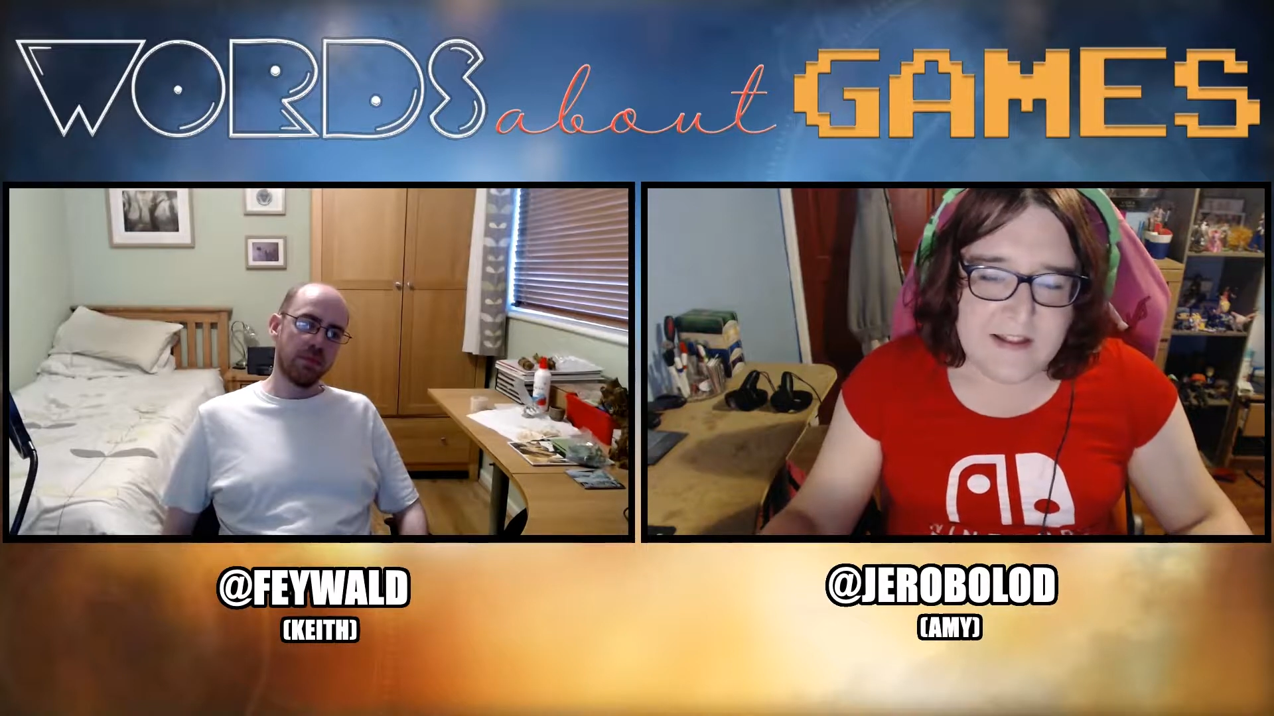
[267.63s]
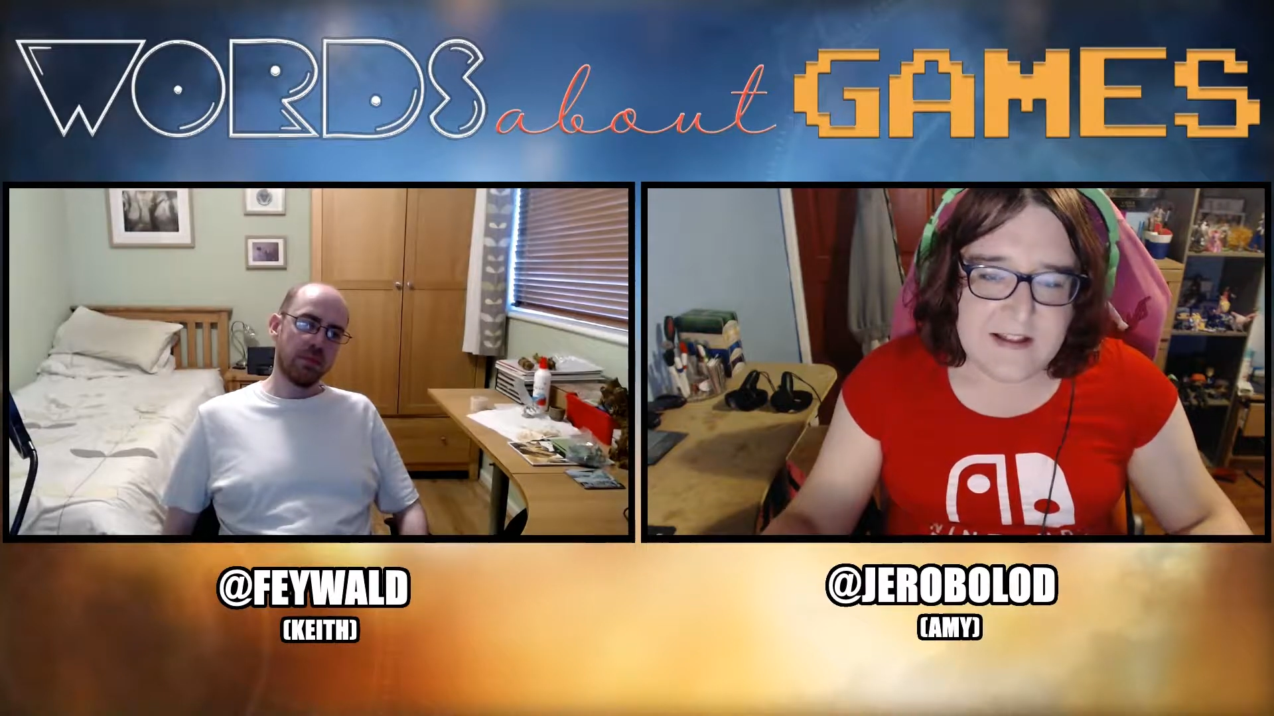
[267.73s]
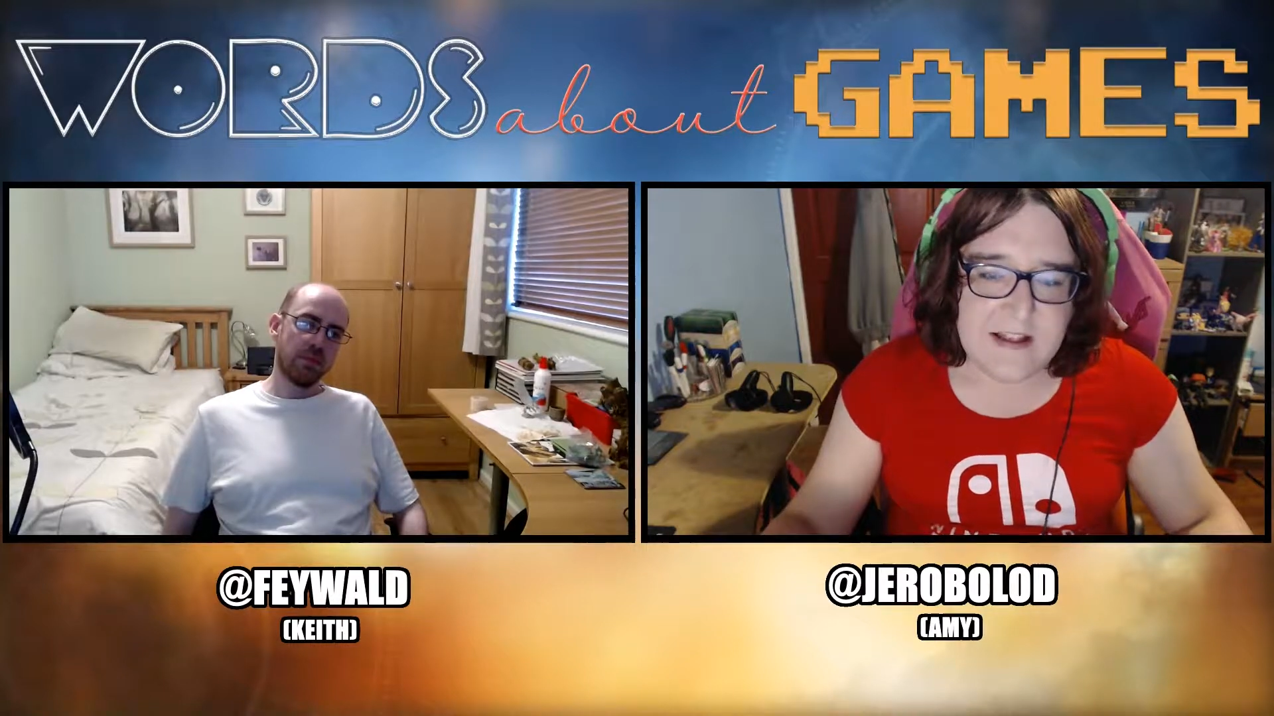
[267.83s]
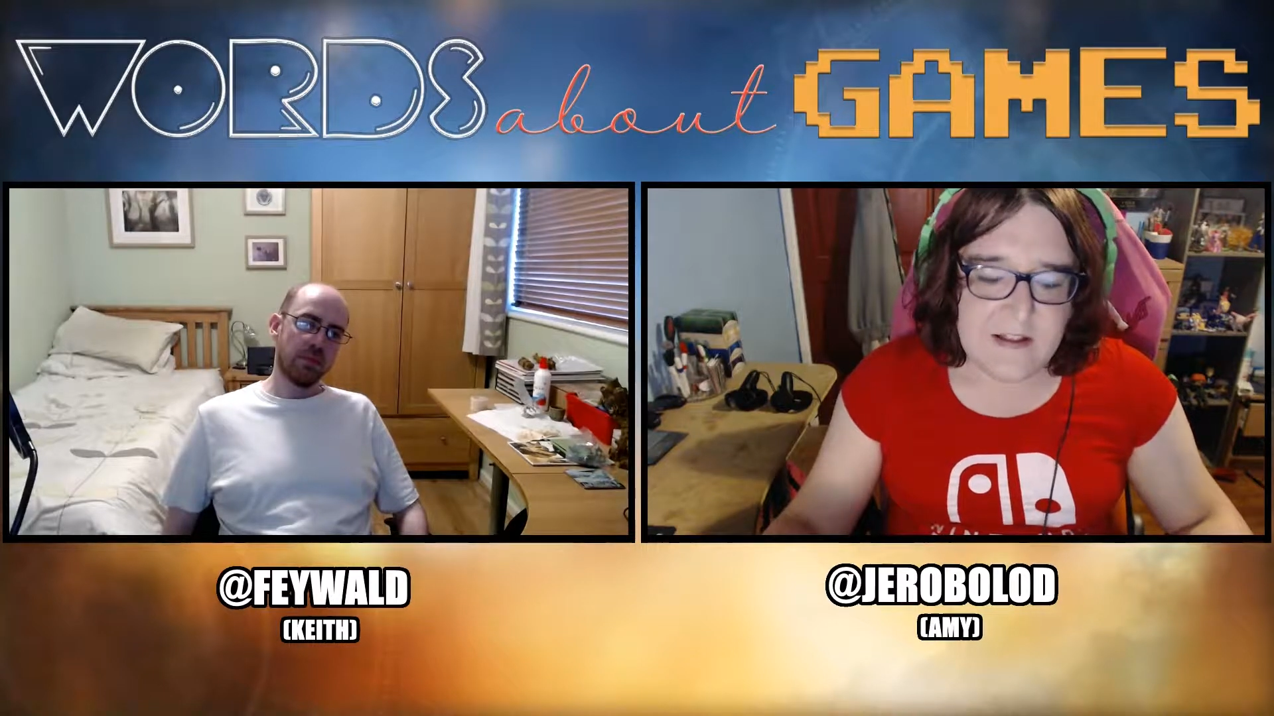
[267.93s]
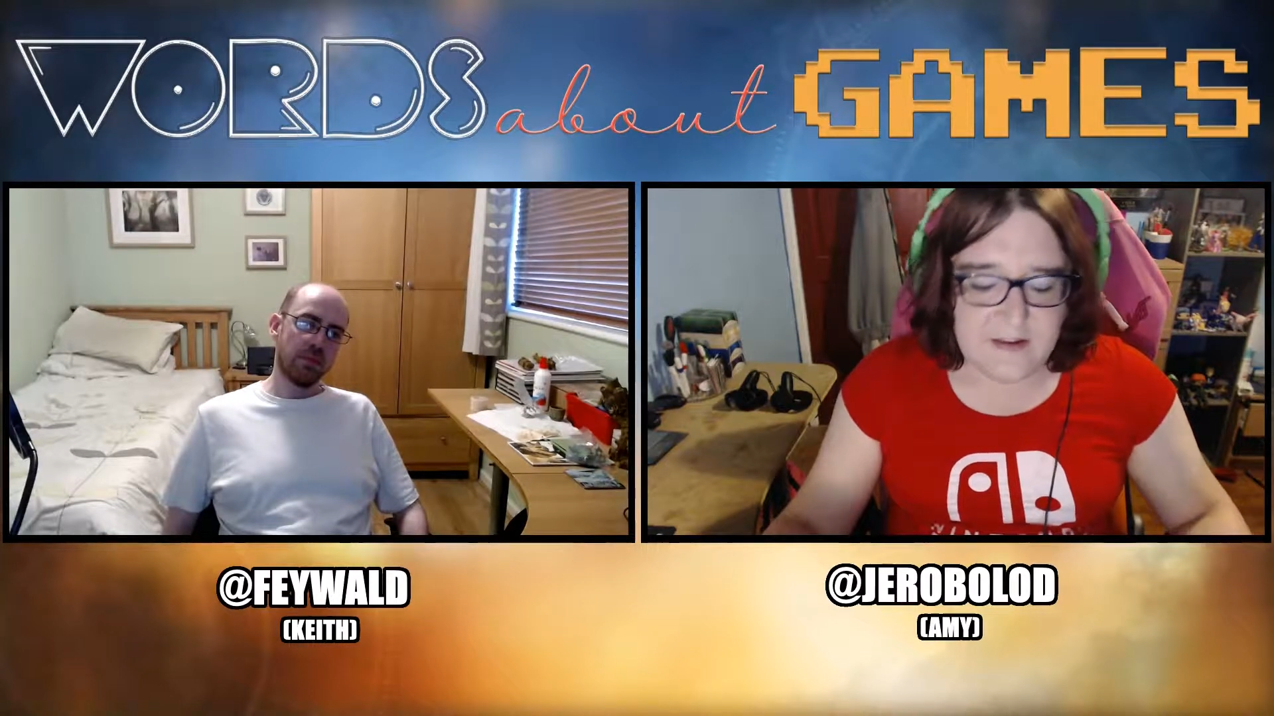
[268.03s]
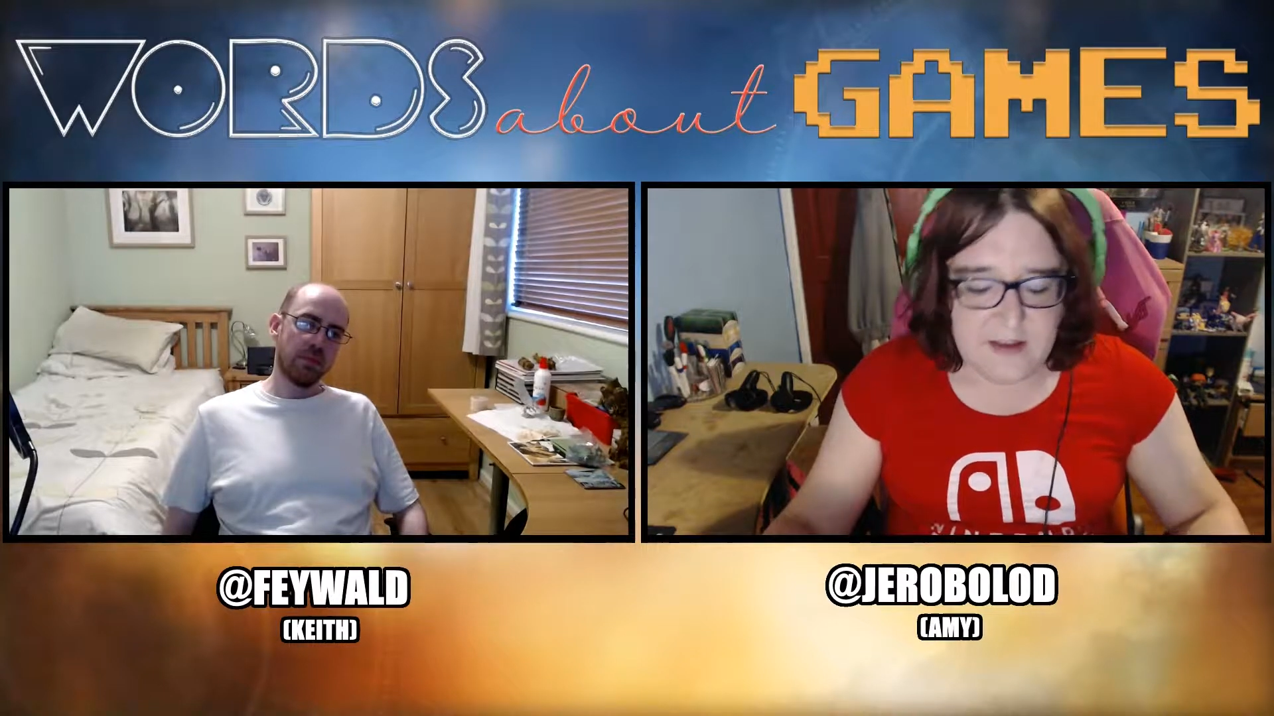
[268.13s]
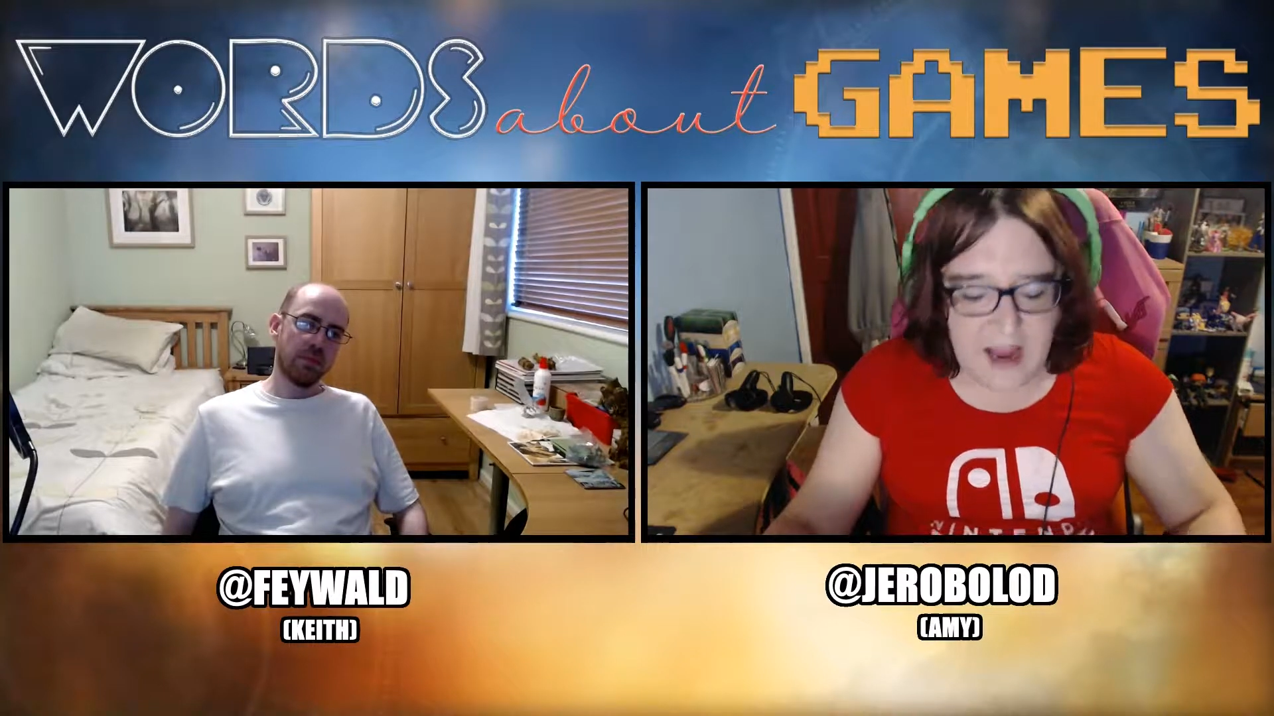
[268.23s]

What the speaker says: the DLC.